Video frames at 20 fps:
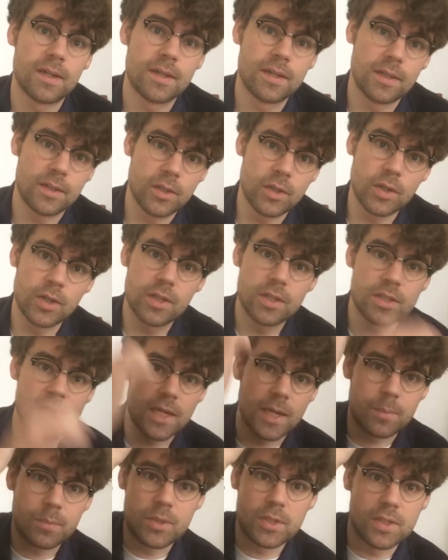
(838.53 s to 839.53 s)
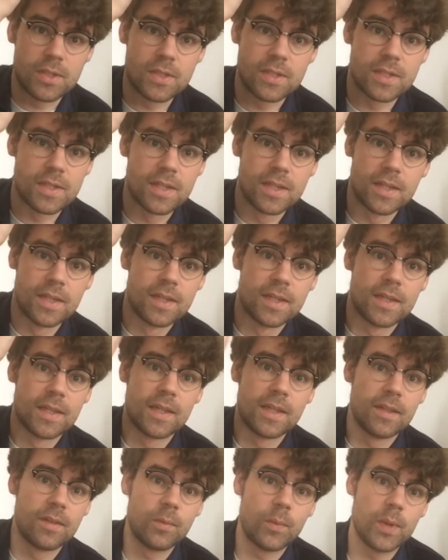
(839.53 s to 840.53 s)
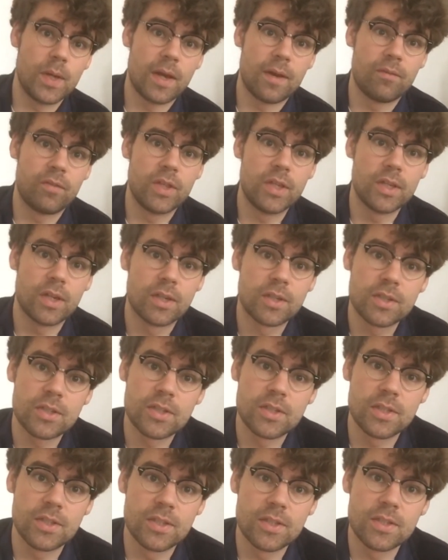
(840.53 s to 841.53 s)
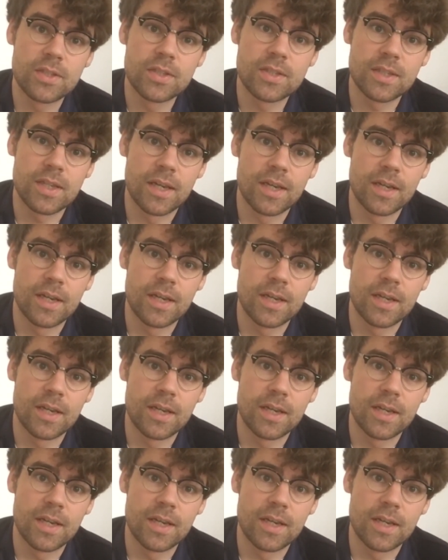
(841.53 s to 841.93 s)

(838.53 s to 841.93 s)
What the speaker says: in the early chapters, we have the youngsters,